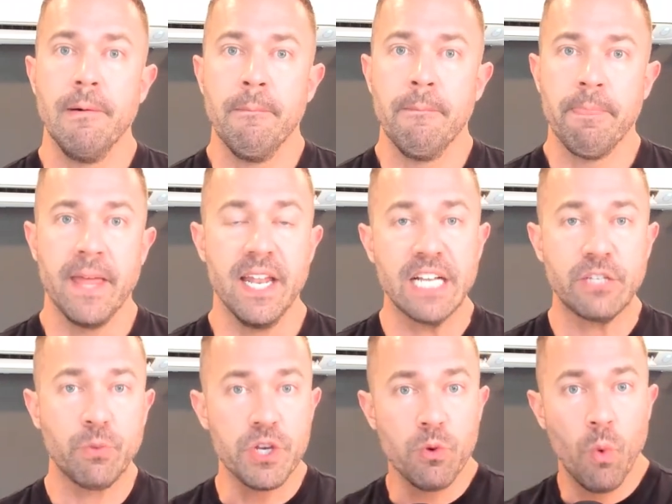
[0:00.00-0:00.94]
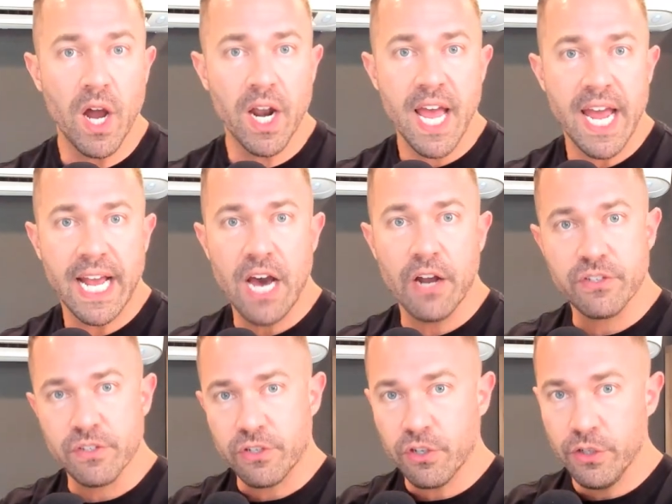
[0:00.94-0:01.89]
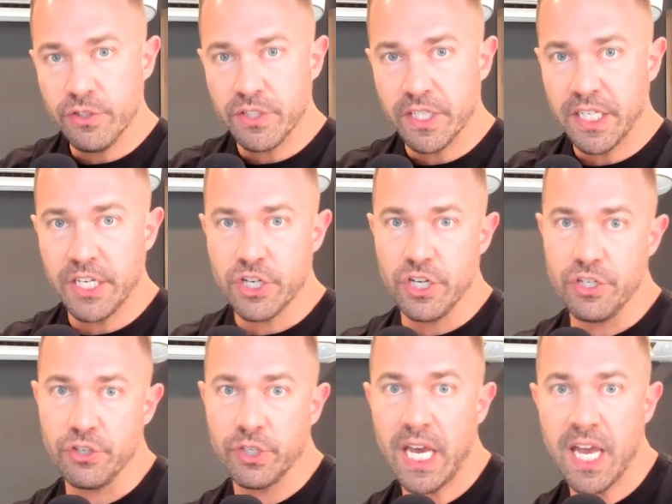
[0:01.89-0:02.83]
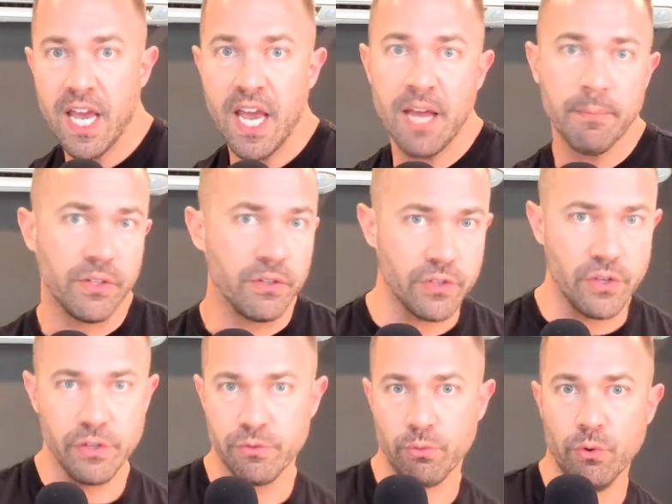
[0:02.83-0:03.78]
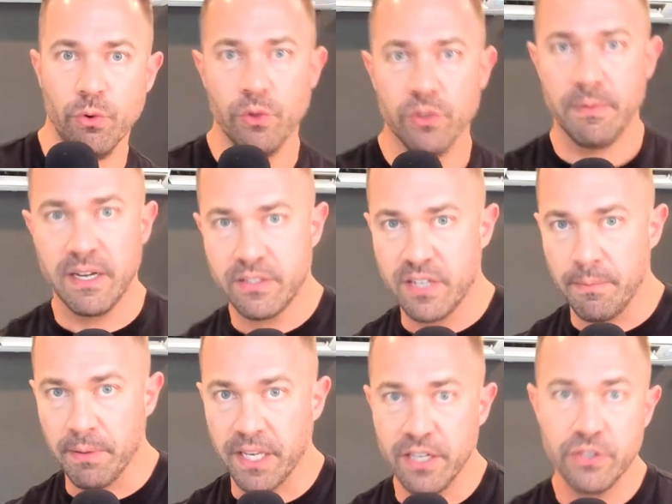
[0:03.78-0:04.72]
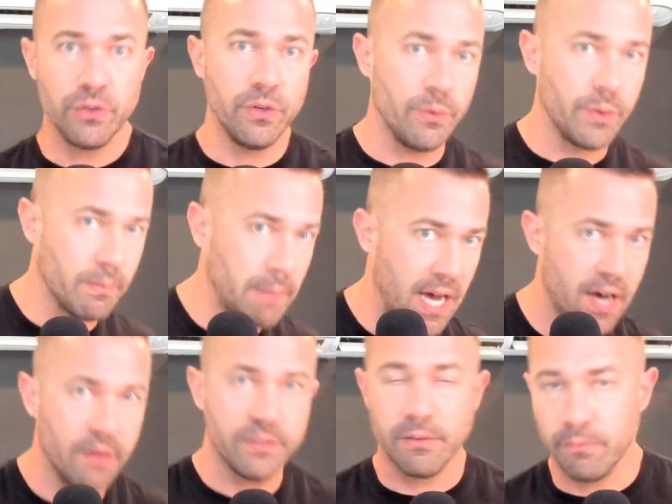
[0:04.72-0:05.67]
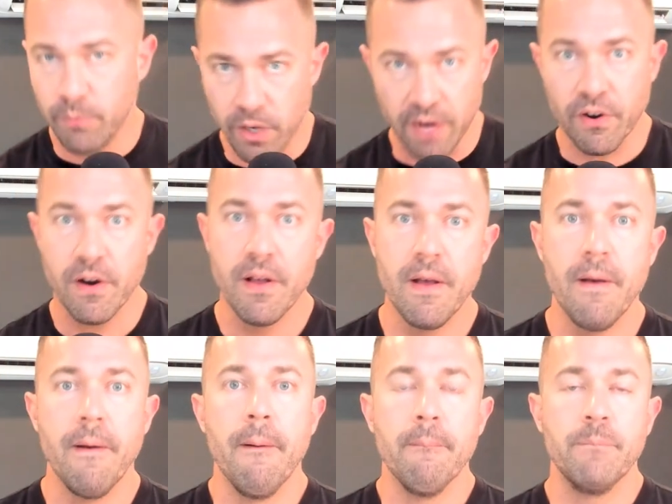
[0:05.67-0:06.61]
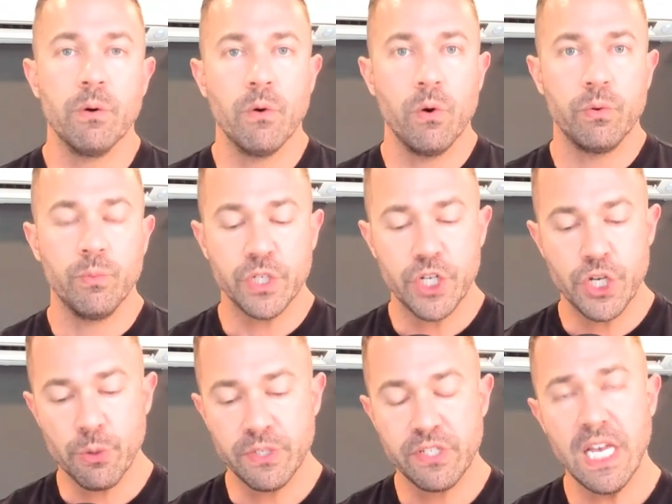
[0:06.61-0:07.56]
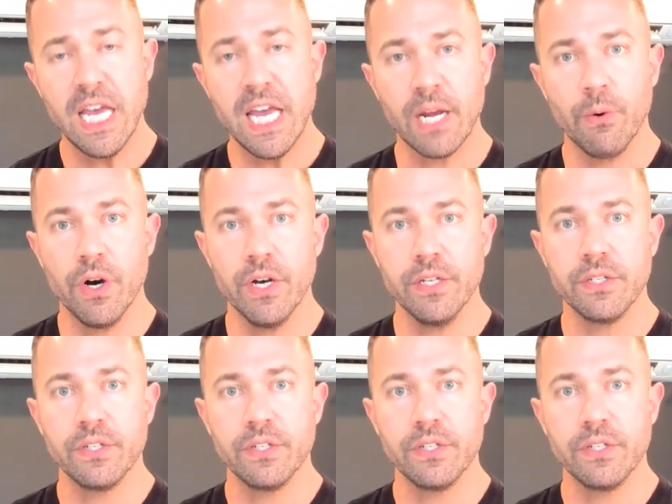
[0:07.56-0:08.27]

And that's where you want to hang out is as close to the kitchen as you can, but there's all these rules about stepping into it with a bounce and whatever. But what she was saying was